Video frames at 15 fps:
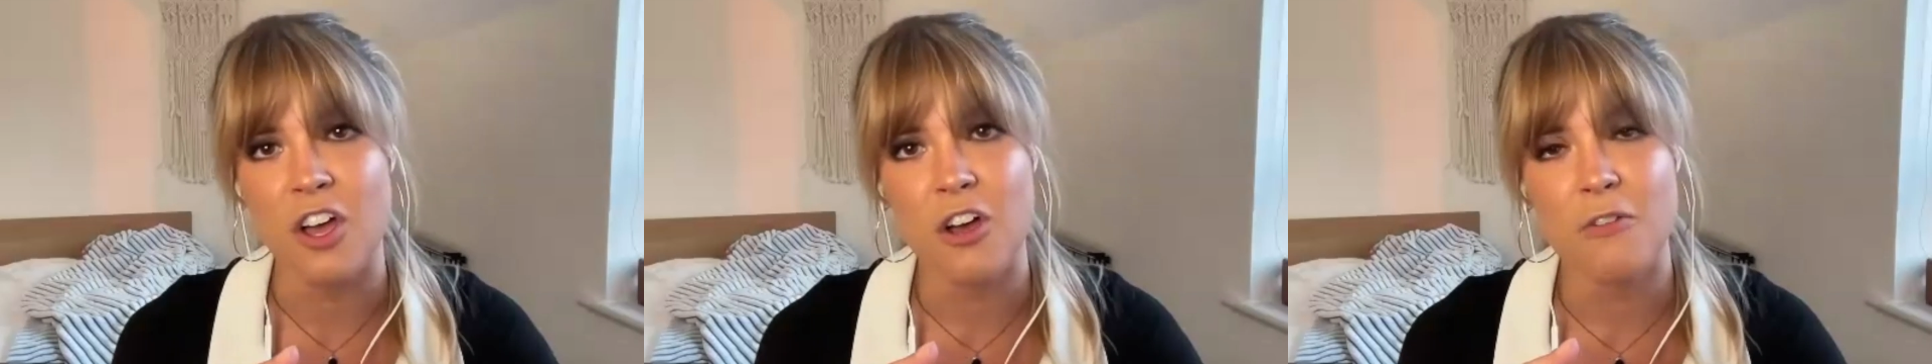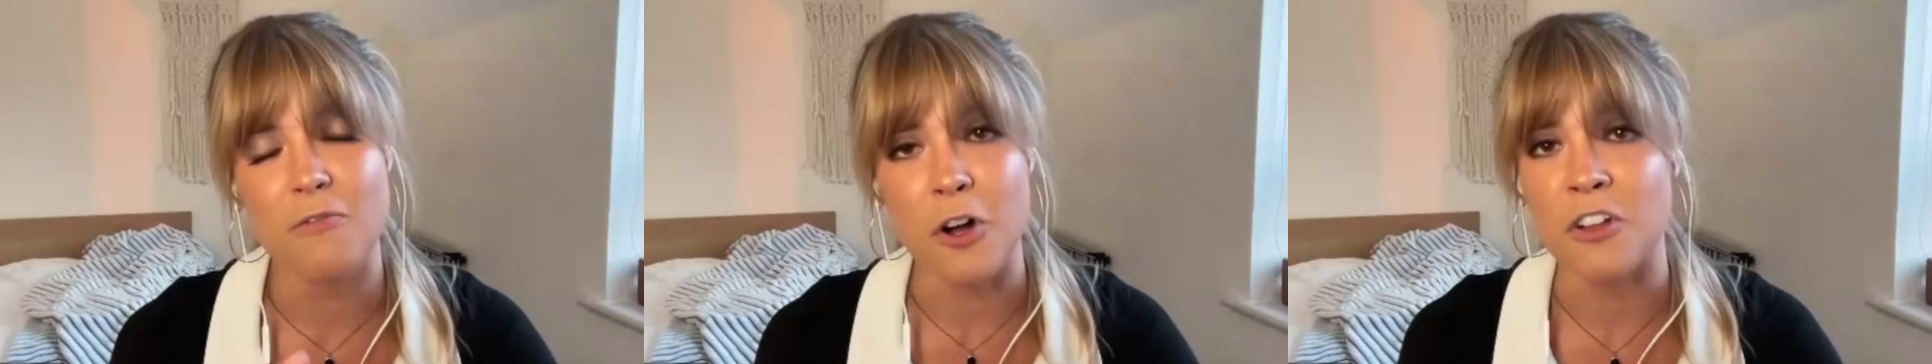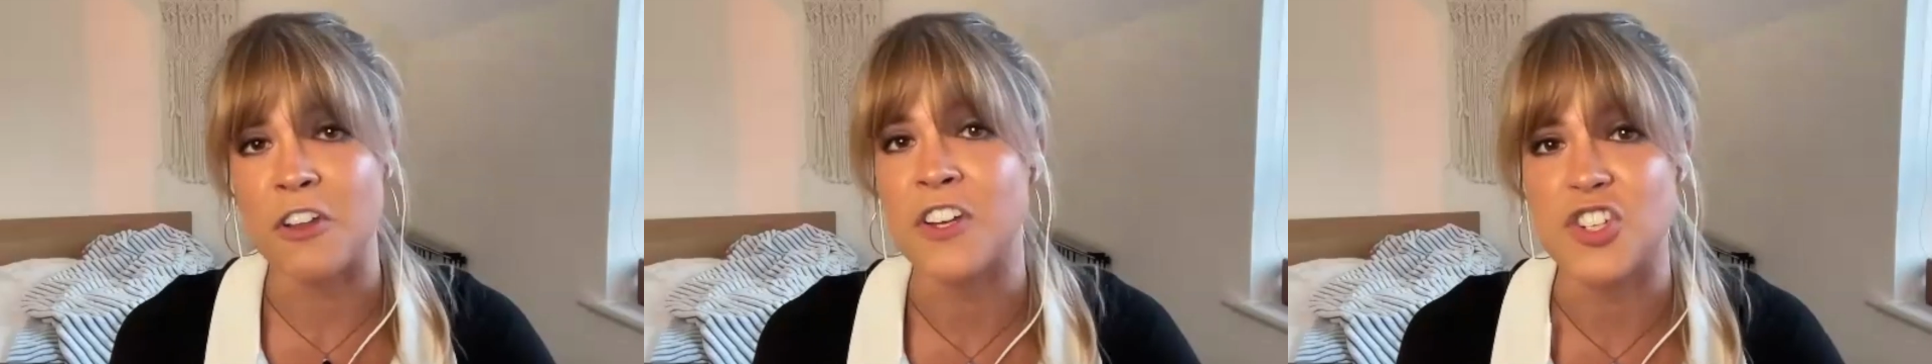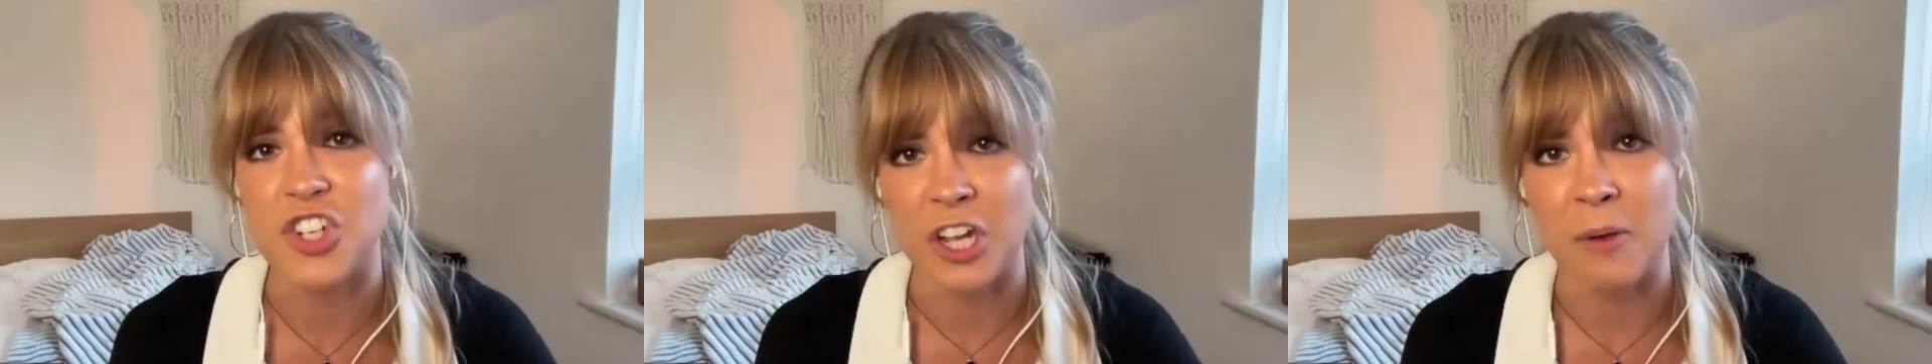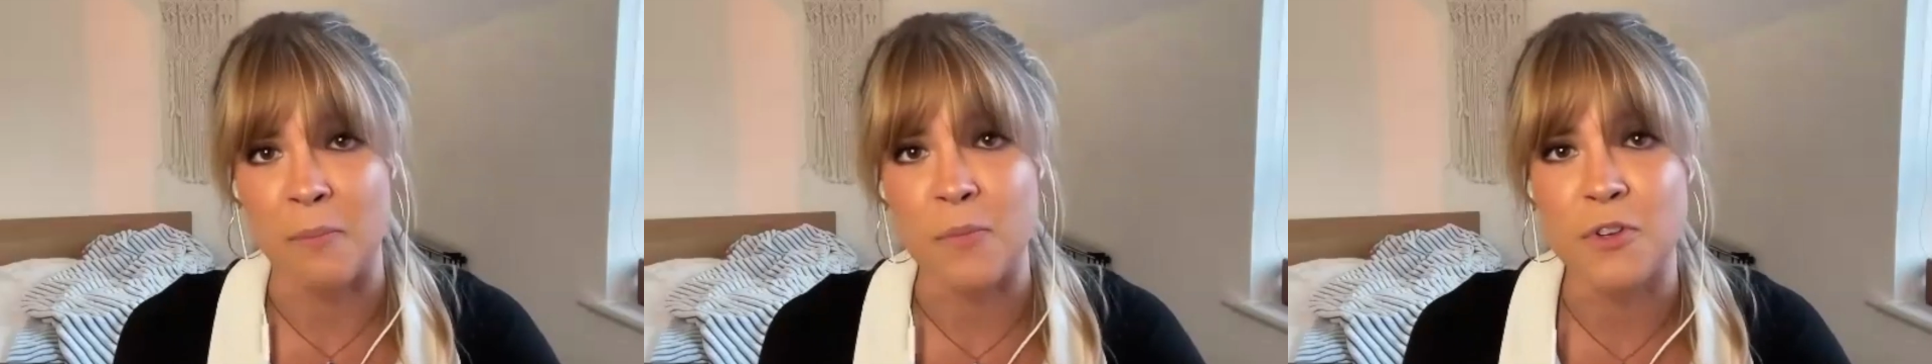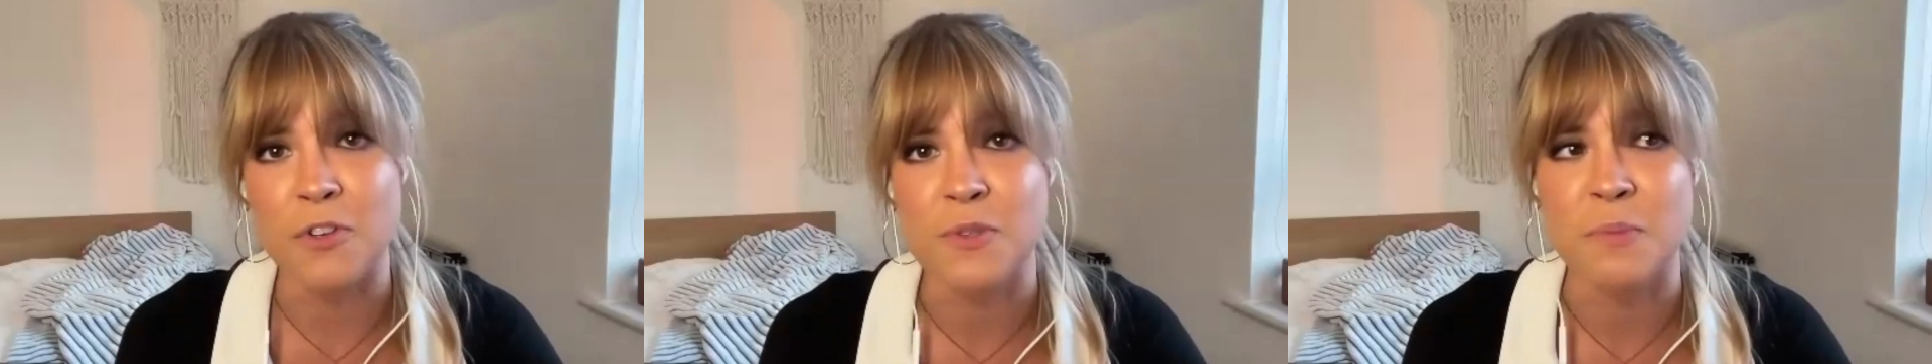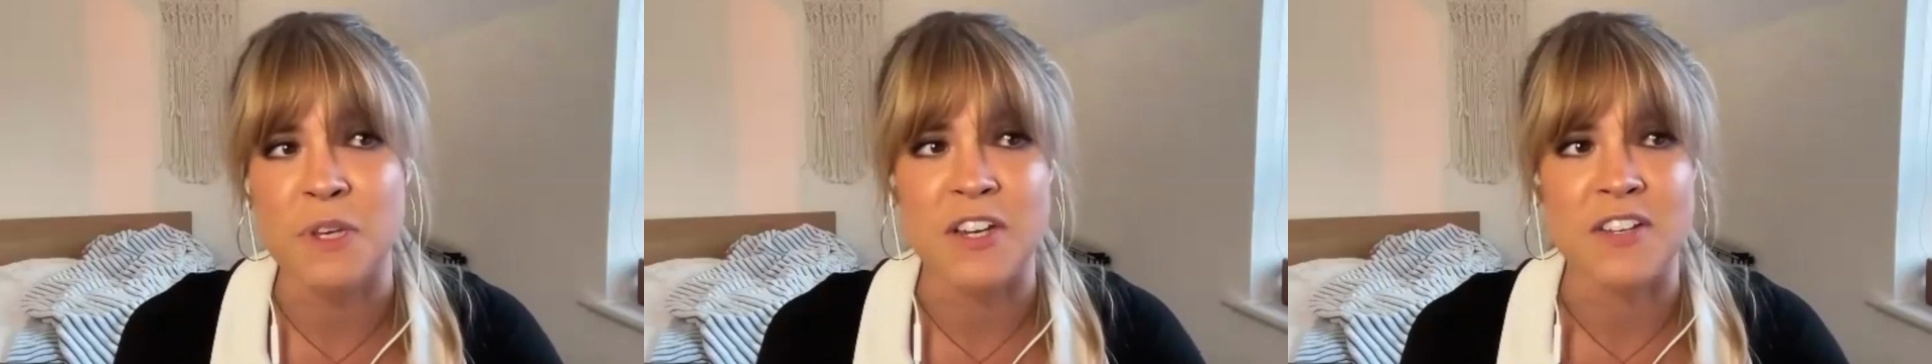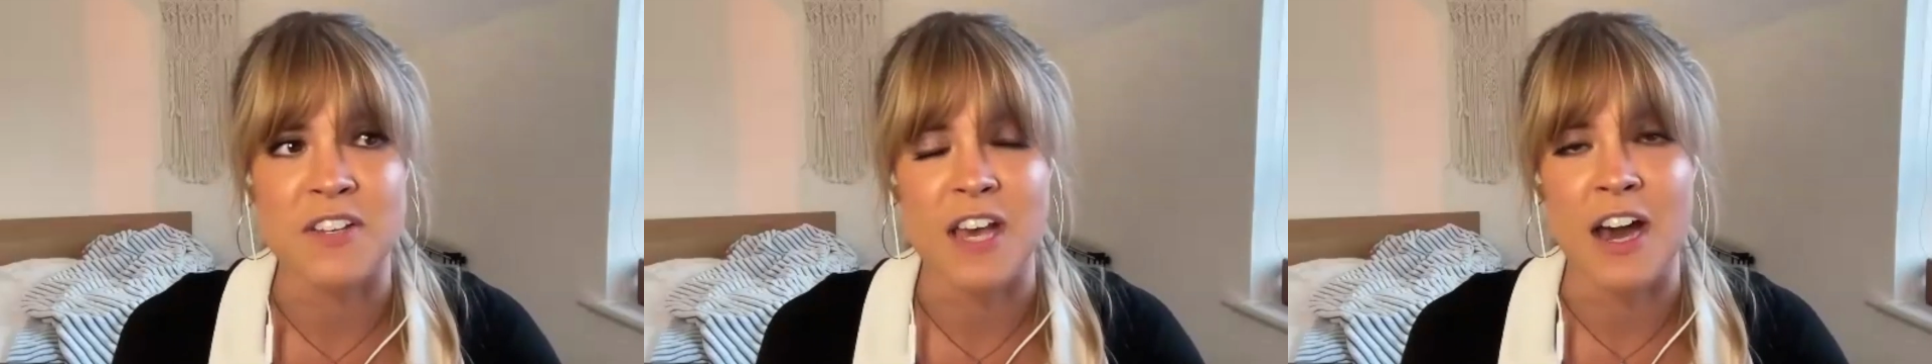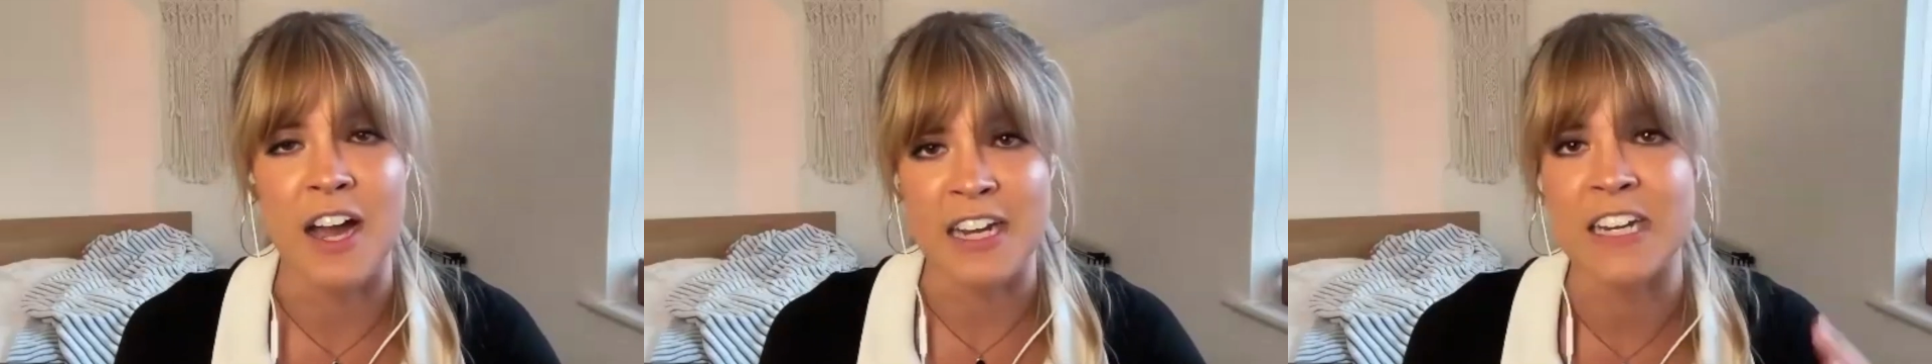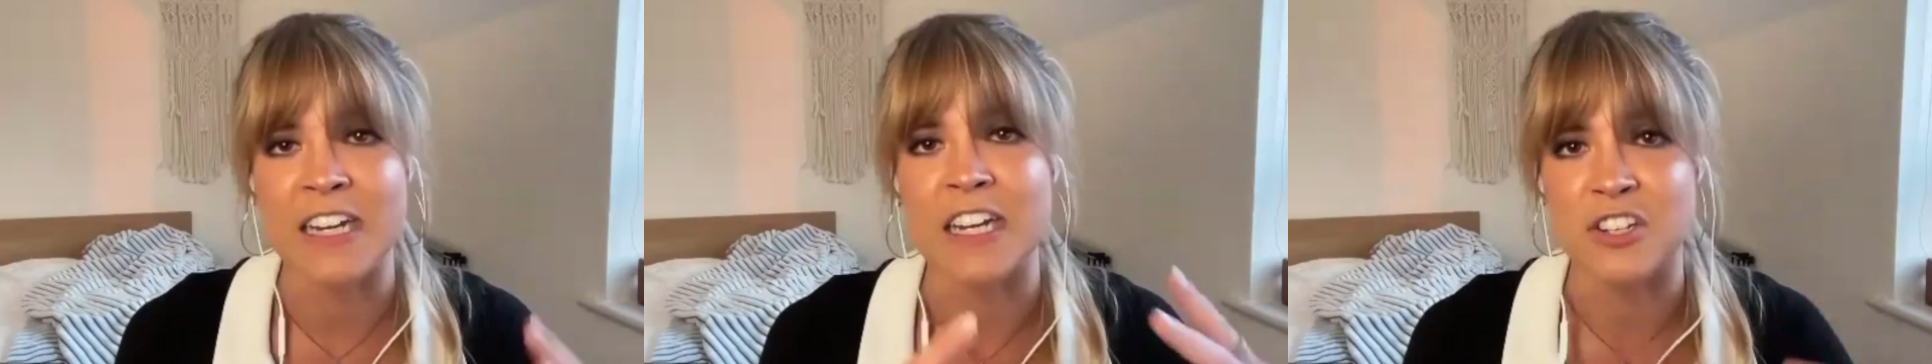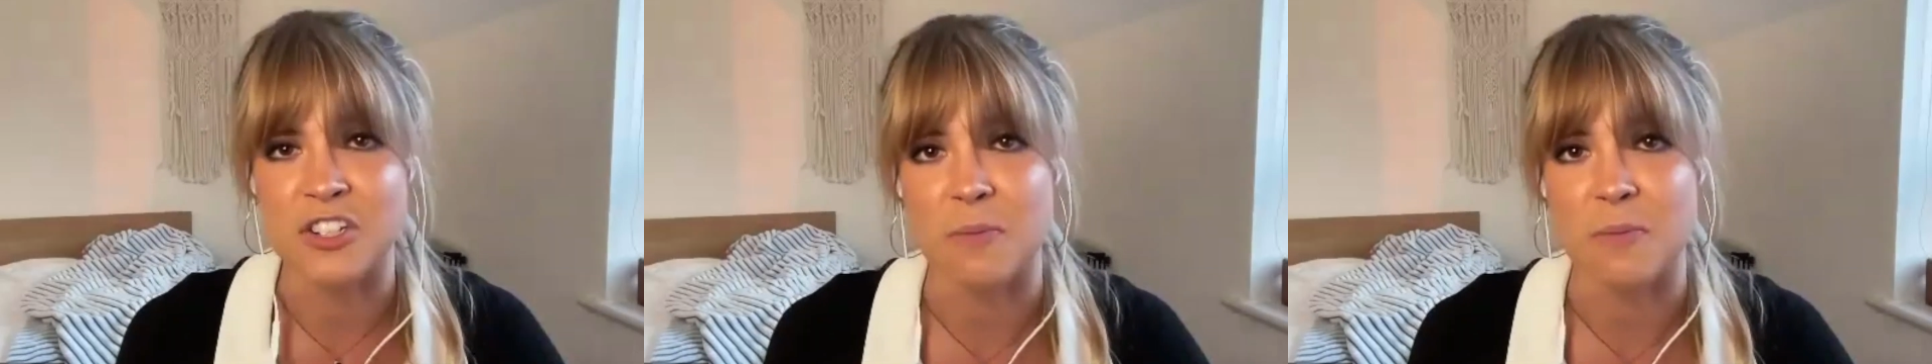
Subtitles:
fall in shambles because I need